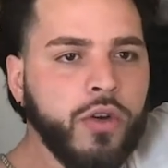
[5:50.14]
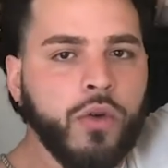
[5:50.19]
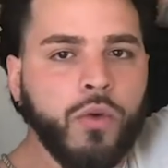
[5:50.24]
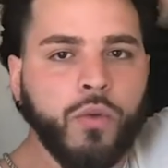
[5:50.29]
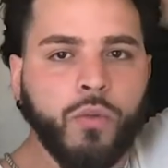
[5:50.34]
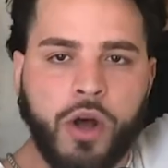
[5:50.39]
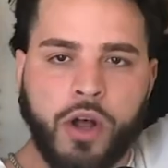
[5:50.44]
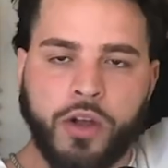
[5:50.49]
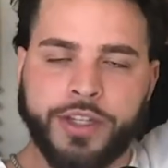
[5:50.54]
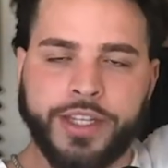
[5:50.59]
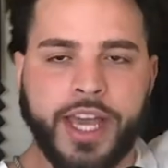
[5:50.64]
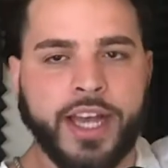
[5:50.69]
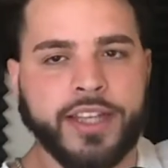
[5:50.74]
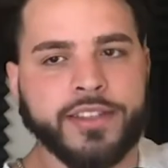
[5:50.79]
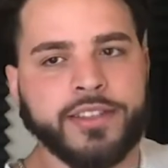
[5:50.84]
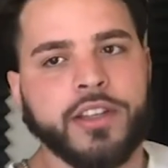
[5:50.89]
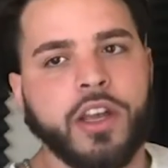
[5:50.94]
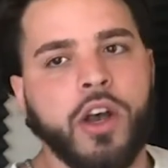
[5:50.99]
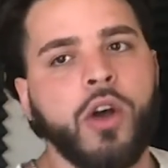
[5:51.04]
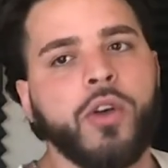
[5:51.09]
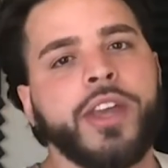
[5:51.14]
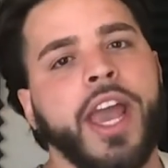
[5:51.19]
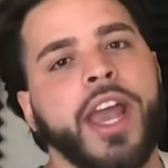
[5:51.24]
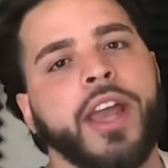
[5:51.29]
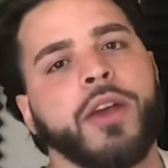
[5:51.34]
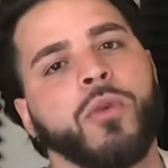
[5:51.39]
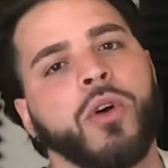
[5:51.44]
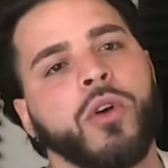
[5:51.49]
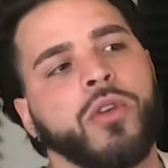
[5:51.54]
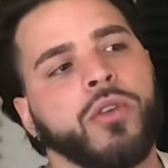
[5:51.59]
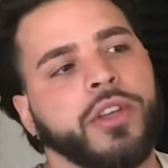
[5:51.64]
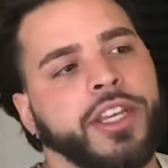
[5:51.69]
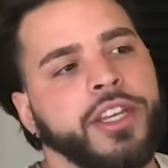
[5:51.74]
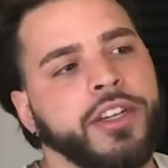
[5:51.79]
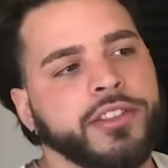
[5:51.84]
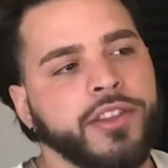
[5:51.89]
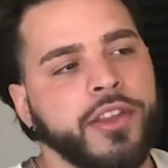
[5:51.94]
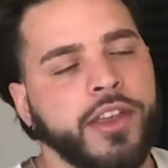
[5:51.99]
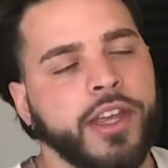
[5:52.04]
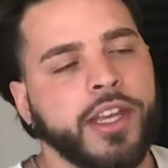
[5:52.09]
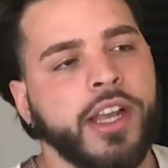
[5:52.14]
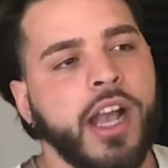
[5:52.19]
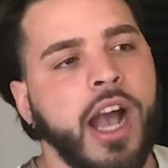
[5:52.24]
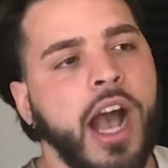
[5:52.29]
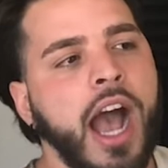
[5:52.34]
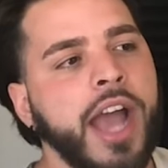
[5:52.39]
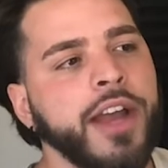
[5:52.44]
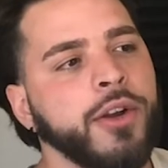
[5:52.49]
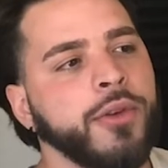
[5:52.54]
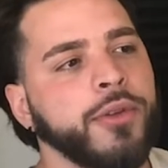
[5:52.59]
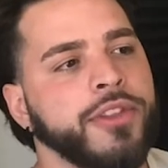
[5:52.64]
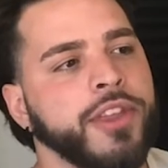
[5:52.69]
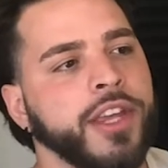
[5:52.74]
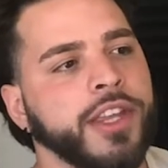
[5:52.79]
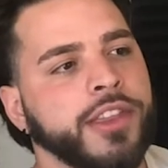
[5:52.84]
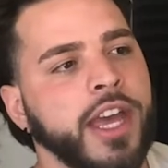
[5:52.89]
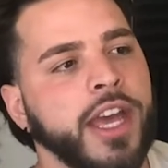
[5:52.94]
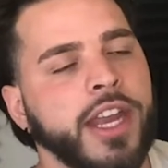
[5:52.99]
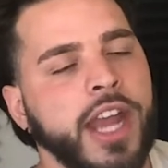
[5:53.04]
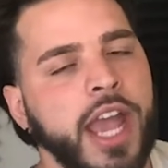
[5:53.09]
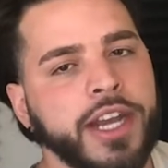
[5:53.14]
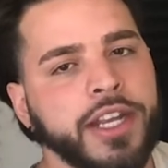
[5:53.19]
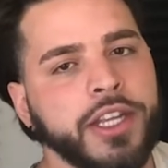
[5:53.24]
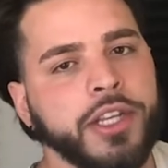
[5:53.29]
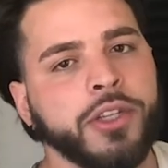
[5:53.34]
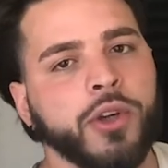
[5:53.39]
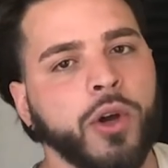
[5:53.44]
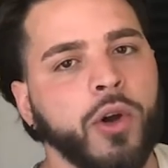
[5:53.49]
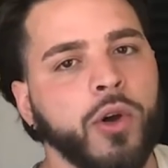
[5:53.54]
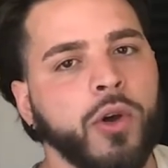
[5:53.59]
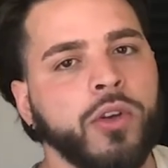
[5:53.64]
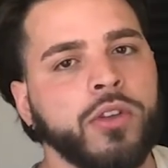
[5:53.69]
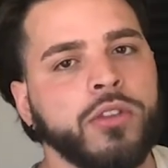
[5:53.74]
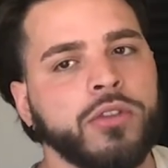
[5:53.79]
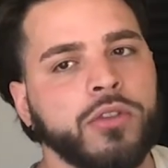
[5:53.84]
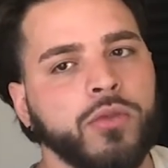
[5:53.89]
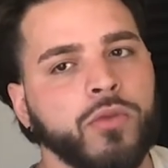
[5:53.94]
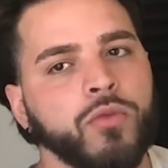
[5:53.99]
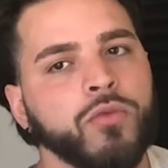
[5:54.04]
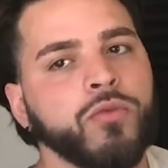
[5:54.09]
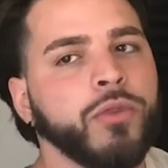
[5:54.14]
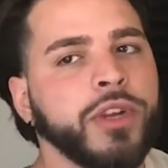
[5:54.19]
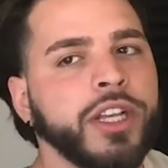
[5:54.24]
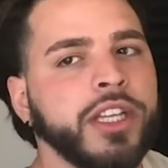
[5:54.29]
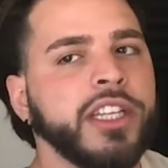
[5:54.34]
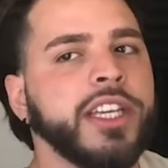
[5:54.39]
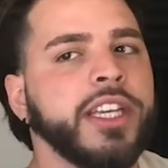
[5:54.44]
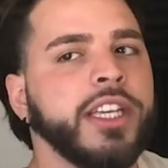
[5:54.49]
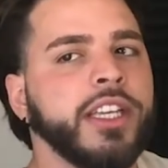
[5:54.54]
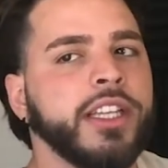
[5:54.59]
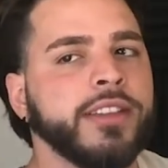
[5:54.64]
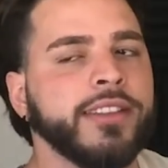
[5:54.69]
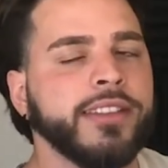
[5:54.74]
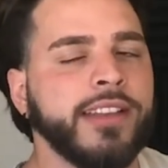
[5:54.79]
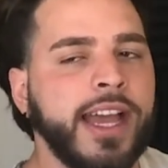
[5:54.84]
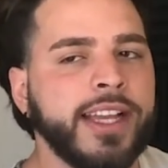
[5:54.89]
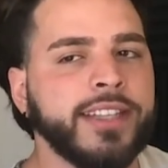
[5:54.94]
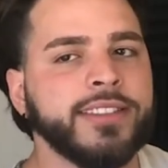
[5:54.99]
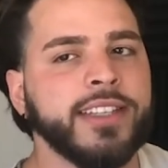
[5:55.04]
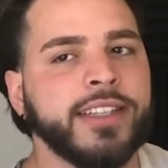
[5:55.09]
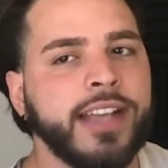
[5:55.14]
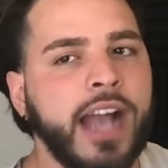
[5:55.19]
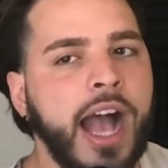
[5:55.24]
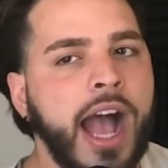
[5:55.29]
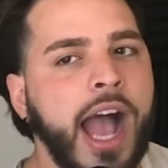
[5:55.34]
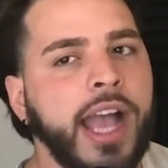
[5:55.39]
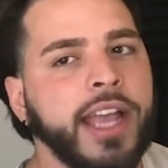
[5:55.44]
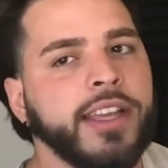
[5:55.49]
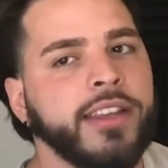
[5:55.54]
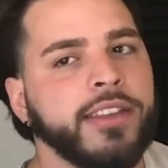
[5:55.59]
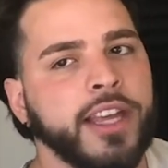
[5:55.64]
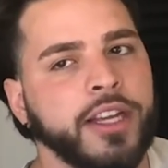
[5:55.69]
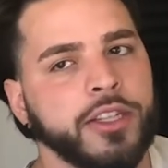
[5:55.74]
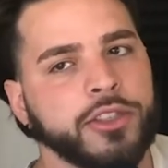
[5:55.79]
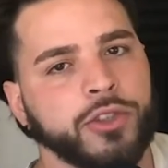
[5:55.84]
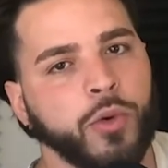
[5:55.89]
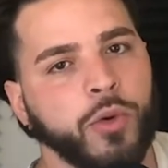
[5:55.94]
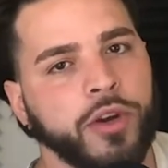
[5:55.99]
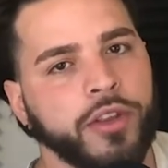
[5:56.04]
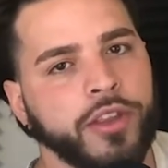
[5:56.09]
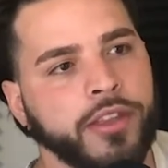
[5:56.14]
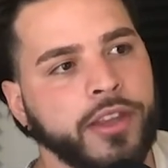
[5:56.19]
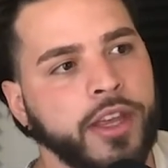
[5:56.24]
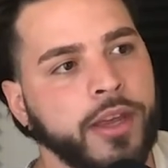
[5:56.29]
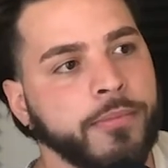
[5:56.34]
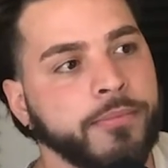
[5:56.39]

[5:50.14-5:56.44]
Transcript: Well, yes. Okay. Well, here's the thing. I don't think that any girl really likes a guy that's shorter than them.